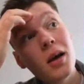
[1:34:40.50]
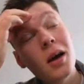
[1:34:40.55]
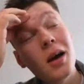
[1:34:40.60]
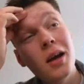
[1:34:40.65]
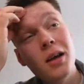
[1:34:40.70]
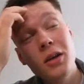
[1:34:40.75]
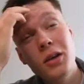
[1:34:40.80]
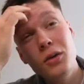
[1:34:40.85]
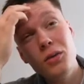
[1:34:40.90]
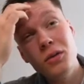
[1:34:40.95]
A
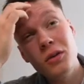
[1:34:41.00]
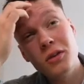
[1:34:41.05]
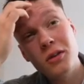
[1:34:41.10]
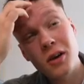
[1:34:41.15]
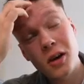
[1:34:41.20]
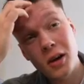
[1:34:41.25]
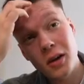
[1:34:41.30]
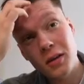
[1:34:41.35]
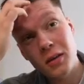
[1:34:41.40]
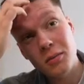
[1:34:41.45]
U
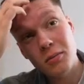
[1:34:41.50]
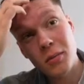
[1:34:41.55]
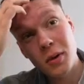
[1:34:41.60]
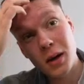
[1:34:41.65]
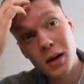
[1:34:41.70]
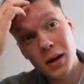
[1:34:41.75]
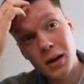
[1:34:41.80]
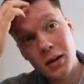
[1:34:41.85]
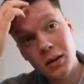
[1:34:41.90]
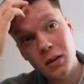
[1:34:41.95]
size
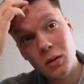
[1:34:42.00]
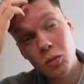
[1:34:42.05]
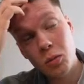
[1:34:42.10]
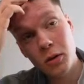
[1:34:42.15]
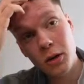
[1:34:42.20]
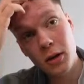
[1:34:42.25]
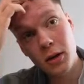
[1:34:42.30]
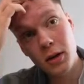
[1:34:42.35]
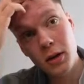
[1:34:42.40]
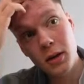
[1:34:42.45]
might
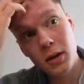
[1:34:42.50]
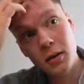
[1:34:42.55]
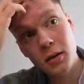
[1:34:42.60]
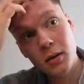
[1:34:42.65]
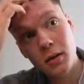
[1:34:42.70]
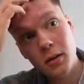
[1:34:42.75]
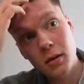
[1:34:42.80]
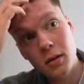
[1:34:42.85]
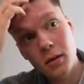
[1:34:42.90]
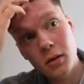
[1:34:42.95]
be
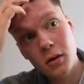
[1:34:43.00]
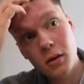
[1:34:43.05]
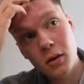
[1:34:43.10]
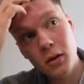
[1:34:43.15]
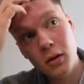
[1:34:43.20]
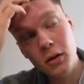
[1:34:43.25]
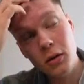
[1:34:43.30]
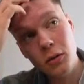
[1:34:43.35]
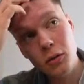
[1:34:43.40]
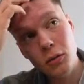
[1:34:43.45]

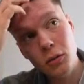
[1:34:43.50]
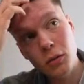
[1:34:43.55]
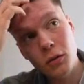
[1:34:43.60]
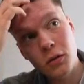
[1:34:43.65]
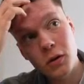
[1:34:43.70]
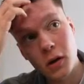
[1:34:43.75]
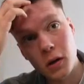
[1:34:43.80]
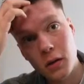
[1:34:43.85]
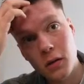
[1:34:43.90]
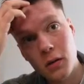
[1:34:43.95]

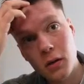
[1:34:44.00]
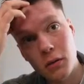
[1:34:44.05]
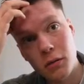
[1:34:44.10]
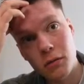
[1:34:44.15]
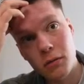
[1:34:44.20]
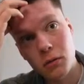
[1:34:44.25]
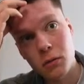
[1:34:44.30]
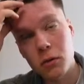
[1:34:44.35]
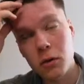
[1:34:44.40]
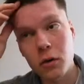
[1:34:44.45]
U64
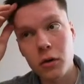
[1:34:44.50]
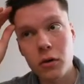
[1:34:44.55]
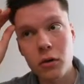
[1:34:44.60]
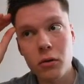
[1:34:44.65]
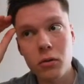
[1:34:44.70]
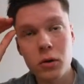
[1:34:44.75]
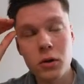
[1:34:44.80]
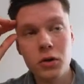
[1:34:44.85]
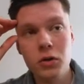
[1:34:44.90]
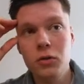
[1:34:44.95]

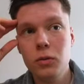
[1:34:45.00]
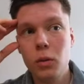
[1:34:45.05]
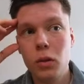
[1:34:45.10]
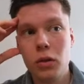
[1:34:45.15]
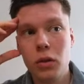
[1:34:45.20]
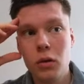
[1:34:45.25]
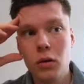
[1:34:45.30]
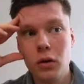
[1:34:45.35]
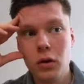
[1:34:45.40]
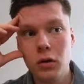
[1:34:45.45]
or
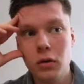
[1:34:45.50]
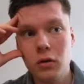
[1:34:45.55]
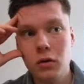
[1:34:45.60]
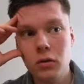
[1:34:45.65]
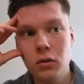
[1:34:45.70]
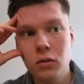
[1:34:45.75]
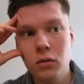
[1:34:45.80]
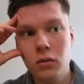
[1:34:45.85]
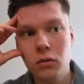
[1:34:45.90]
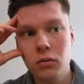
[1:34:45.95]

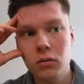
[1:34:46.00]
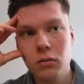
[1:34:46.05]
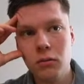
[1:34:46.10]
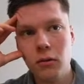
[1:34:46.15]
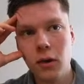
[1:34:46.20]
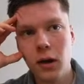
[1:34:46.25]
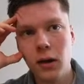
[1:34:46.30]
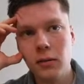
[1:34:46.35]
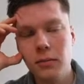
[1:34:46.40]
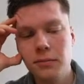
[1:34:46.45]
U32,
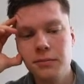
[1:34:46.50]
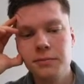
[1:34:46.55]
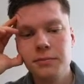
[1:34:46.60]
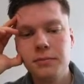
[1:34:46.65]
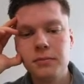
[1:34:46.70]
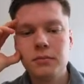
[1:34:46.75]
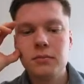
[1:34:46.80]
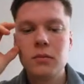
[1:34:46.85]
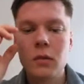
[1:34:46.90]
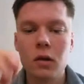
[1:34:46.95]
right?
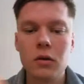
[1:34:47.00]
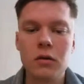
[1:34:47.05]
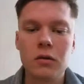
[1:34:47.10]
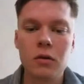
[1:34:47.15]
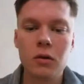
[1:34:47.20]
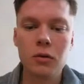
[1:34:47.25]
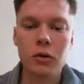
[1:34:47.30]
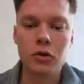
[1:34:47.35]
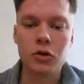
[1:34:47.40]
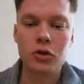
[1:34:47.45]

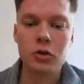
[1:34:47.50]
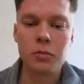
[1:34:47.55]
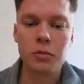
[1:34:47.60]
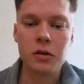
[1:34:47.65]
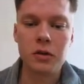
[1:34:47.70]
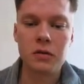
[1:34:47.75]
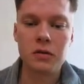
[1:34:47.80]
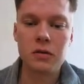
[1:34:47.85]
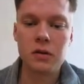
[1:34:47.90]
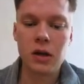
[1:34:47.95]
So it should be
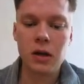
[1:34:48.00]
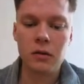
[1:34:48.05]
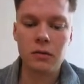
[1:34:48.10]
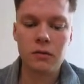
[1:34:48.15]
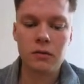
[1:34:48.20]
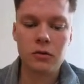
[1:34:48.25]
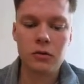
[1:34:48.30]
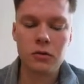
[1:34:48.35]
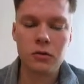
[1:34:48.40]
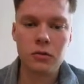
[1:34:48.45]
safe
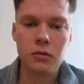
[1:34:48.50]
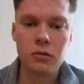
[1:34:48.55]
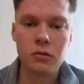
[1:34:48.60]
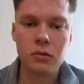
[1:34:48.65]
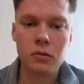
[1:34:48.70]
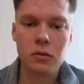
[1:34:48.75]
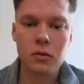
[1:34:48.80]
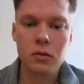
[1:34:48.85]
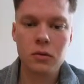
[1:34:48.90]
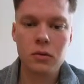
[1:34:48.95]
to...
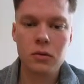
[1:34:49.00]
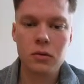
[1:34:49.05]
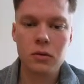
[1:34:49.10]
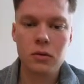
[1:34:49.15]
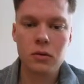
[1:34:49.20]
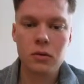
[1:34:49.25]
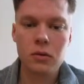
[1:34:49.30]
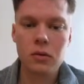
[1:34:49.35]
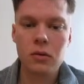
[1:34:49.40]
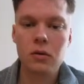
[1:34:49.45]

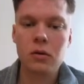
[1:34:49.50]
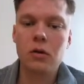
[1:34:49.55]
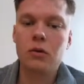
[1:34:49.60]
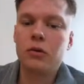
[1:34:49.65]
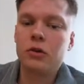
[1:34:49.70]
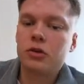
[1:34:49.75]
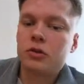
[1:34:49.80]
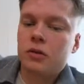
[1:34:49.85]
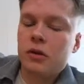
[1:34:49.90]
No, it...